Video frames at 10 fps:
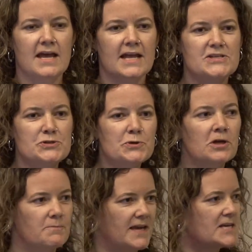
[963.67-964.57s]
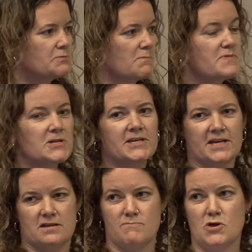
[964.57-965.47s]
It's doing it because we're
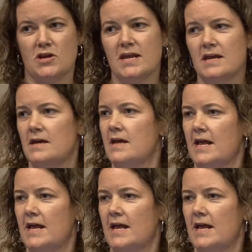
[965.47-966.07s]
building community.